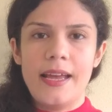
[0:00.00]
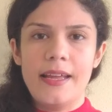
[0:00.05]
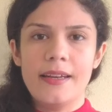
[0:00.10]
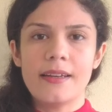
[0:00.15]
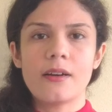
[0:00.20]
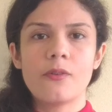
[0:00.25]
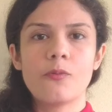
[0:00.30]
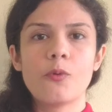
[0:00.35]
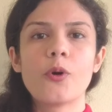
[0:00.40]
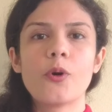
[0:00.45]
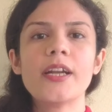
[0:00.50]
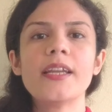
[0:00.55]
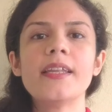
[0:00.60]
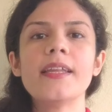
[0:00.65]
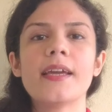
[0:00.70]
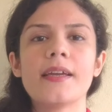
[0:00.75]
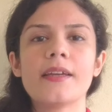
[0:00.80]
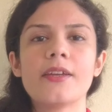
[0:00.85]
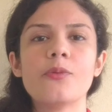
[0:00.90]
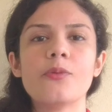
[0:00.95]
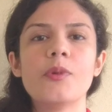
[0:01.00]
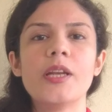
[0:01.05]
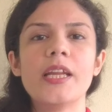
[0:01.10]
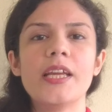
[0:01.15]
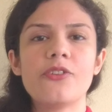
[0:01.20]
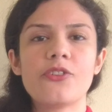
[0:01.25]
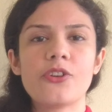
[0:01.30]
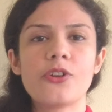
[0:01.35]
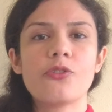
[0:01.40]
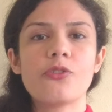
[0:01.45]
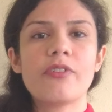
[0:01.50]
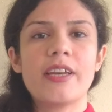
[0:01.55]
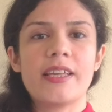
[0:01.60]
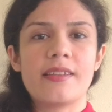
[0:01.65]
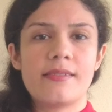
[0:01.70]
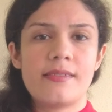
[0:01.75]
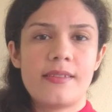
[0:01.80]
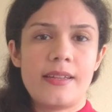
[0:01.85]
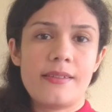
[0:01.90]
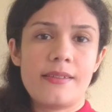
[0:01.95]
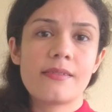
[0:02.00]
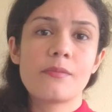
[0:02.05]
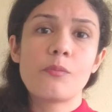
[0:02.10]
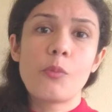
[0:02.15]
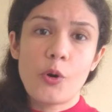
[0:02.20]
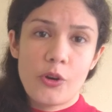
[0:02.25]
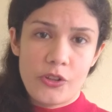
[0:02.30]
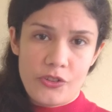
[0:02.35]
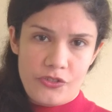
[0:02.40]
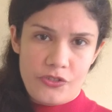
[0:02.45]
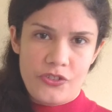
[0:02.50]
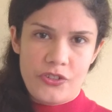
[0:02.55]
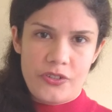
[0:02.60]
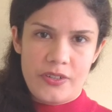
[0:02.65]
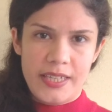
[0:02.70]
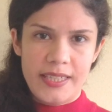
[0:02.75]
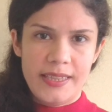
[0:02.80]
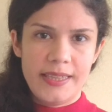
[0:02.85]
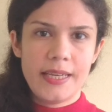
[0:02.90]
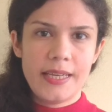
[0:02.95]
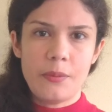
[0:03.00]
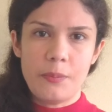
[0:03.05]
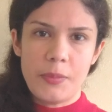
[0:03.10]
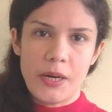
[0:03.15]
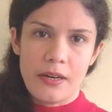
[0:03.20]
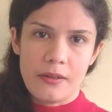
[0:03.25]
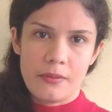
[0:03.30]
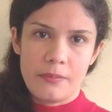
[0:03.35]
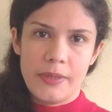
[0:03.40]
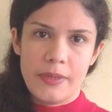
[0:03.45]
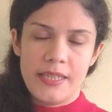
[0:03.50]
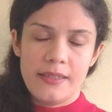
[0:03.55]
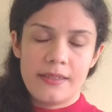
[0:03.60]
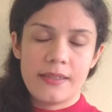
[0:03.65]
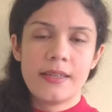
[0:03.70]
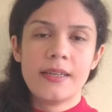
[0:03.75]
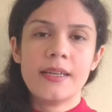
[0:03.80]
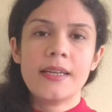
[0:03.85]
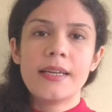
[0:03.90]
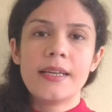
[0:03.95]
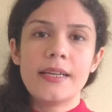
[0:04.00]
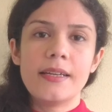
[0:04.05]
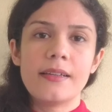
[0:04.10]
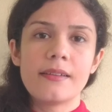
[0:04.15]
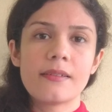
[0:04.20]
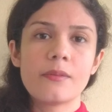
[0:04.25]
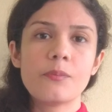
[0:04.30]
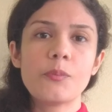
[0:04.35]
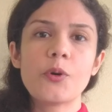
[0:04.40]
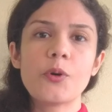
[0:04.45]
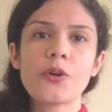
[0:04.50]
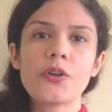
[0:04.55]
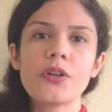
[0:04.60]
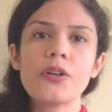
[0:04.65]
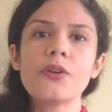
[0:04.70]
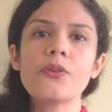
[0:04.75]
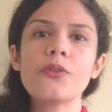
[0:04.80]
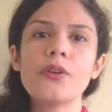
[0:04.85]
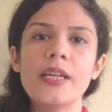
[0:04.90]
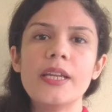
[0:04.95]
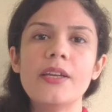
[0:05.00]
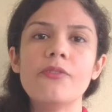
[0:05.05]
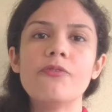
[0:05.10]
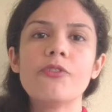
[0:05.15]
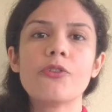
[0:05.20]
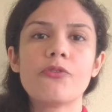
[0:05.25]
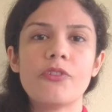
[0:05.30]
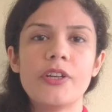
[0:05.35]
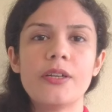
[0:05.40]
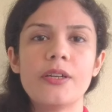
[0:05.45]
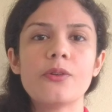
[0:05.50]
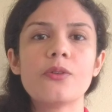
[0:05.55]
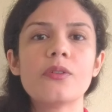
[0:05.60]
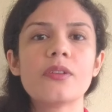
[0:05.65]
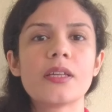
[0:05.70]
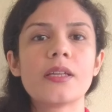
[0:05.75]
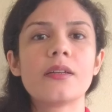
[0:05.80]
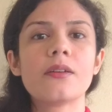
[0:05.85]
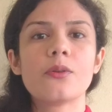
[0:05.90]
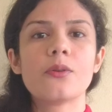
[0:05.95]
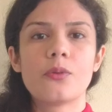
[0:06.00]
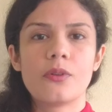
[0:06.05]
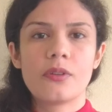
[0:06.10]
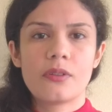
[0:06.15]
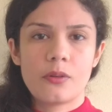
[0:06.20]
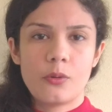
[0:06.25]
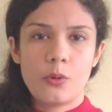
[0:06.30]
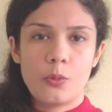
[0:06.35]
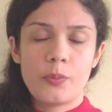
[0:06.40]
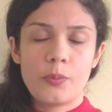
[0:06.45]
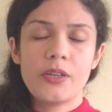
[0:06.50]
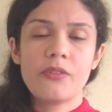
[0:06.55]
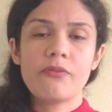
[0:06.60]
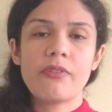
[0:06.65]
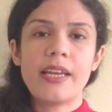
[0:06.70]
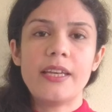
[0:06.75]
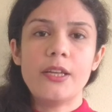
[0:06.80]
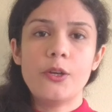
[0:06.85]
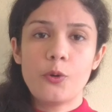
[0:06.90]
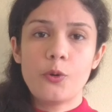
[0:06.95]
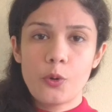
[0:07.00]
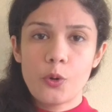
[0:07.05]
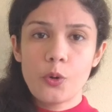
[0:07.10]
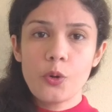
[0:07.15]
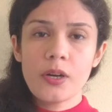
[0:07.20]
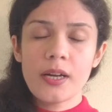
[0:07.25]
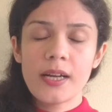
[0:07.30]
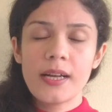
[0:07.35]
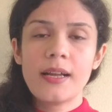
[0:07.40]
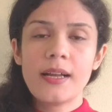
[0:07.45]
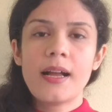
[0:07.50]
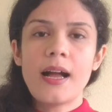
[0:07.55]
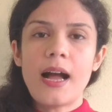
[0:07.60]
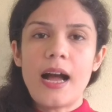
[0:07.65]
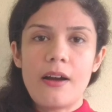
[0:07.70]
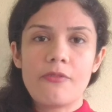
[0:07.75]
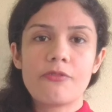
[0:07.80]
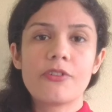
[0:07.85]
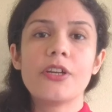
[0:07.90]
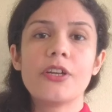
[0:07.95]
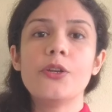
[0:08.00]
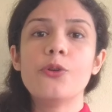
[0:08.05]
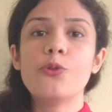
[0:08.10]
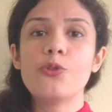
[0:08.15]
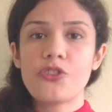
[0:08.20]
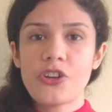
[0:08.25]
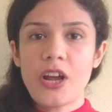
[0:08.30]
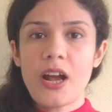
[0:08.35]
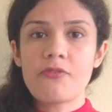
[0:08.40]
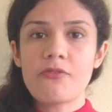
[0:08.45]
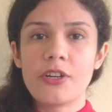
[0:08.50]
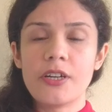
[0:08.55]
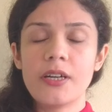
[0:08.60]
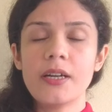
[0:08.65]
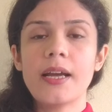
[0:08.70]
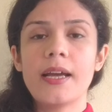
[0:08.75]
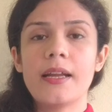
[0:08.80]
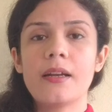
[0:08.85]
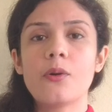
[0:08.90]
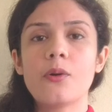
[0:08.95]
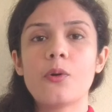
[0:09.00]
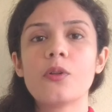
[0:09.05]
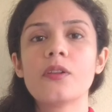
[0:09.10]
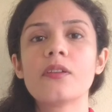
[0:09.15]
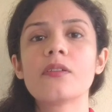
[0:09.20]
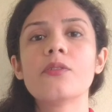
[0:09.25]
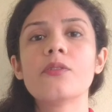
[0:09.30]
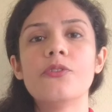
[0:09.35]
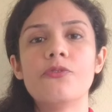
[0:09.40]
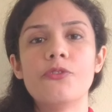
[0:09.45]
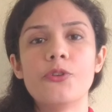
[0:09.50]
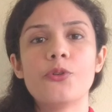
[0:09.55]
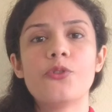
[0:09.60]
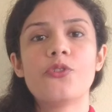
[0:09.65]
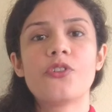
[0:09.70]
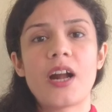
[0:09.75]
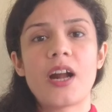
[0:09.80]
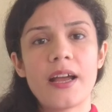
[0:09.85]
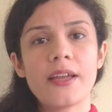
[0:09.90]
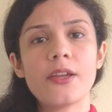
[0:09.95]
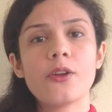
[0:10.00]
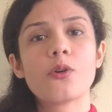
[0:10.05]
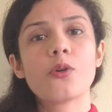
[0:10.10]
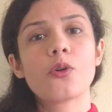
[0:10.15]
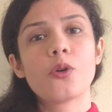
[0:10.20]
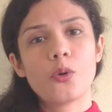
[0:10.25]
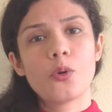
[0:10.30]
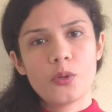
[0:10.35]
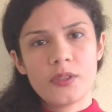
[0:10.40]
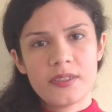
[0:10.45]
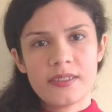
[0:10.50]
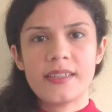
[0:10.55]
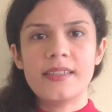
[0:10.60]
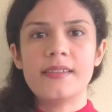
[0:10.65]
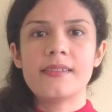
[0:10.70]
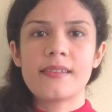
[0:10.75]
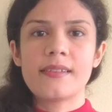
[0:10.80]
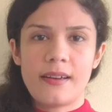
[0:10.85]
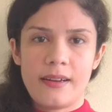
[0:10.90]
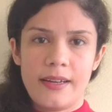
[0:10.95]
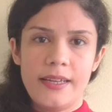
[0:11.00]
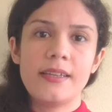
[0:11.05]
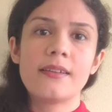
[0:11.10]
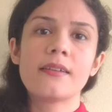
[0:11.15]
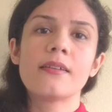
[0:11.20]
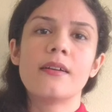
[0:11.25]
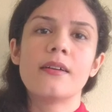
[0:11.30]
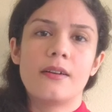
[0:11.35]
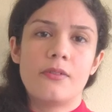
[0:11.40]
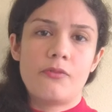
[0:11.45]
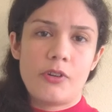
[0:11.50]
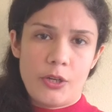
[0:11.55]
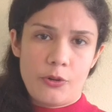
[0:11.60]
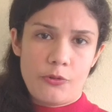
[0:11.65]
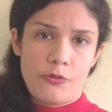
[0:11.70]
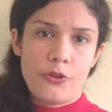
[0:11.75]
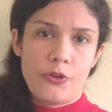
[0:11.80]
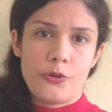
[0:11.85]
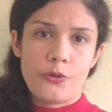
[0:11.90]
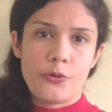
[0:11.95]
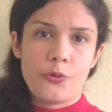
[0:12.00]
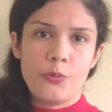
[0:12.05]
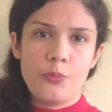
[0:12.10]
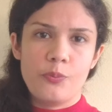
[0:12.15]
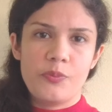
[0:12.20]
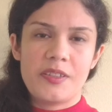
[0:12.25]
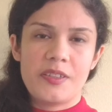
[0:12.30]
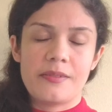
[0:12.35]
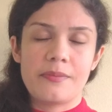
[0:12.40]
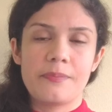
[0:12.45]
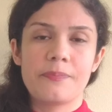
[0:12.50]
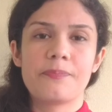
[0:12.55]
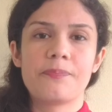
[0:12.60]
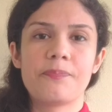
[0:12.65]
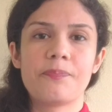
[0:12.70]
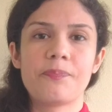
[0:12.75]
and avoid the accumulation of excess moisture in the apartment. It is important to leave your windows and doors open when you cook, after you shower, and also if you dry your clothes inside one of your rooms.